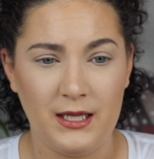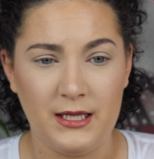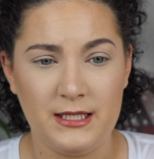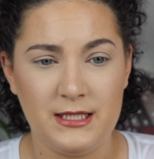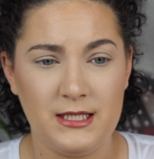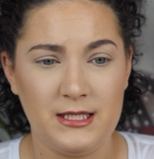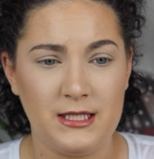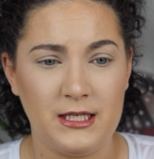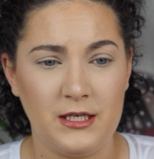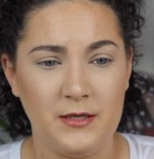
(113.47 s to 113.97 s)

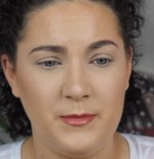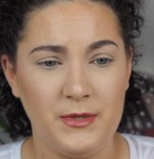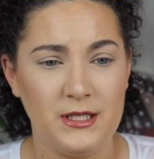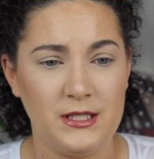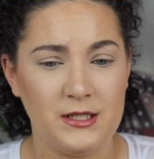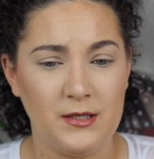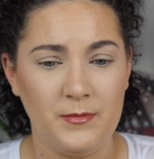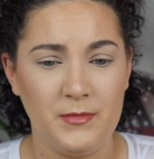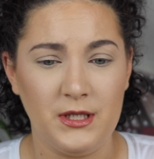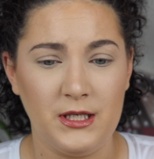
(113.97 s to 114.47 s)
This is going to be
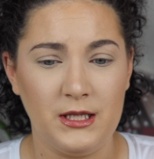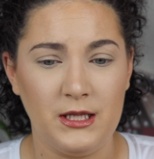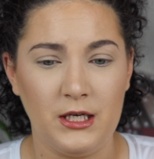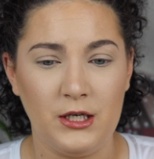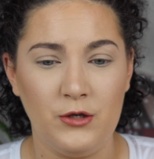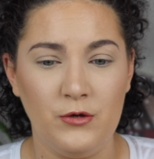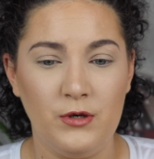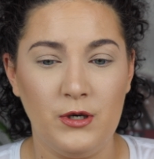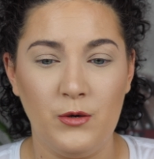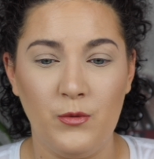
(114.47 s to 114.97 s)
something
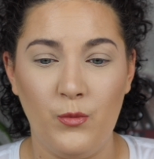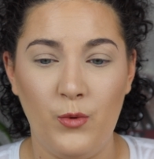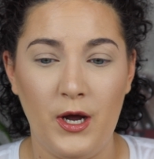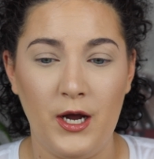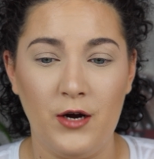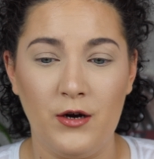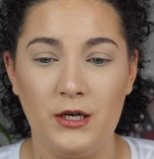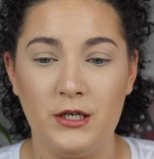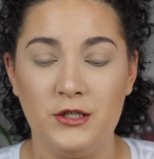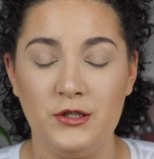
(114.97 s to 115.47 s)
that you can
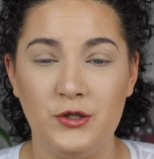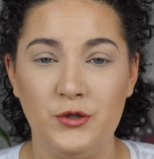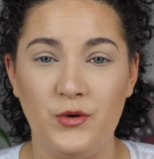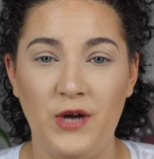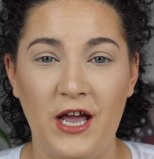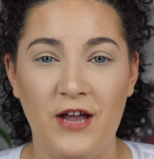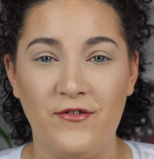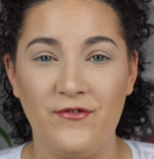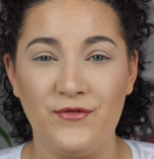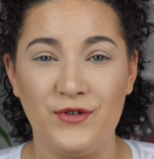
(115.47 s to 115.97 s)
wear and do
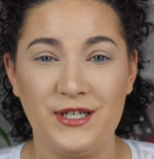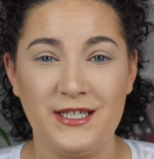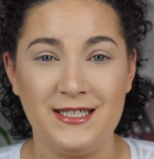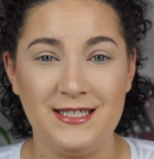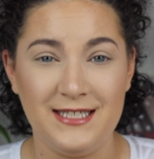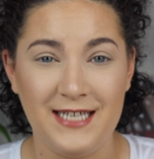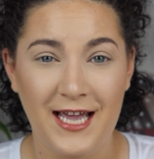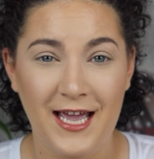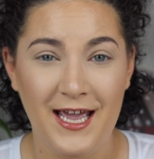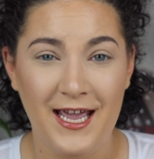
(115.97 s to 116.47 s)
every
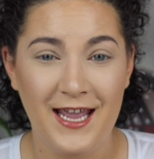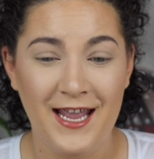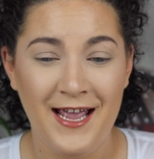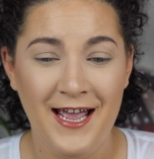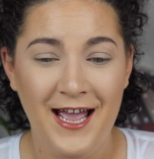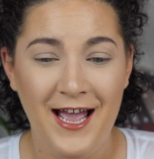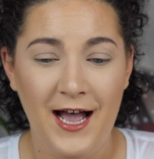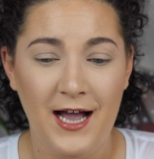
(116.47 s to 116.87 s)
day.